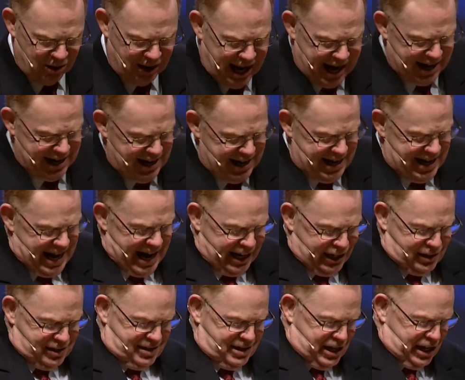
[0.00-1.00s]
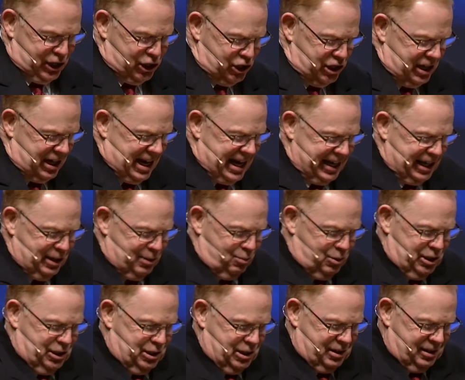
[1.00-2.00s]
I, I touched it like it
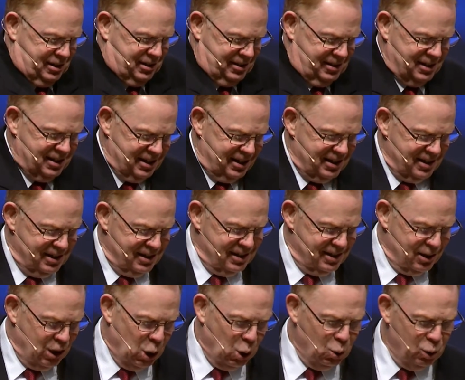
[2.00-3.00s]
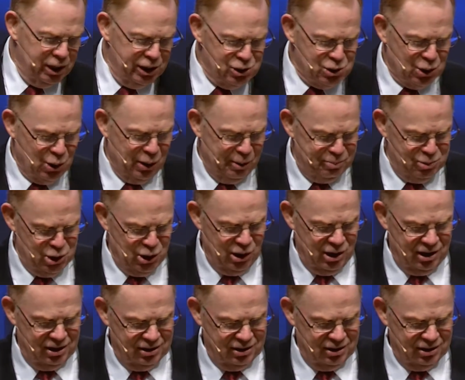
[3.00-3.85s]
was Holy Scripture.